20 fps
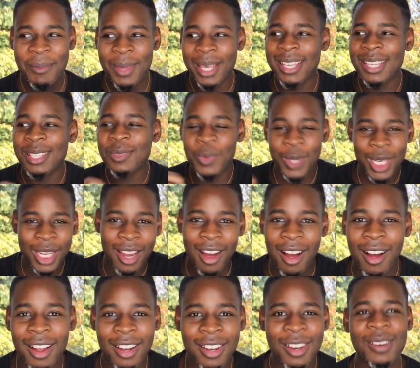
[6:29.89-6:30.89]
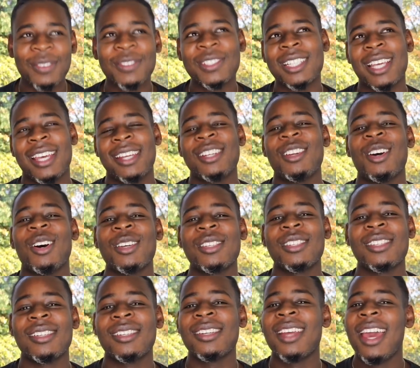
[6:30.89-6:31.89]
because we all love Shane
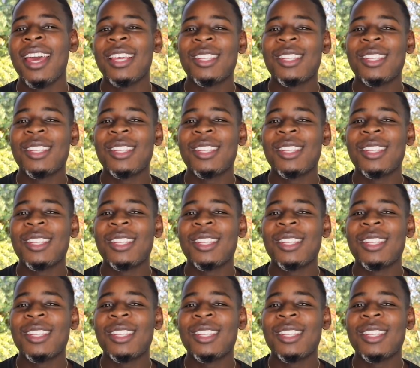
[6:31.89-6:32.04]
Dawson,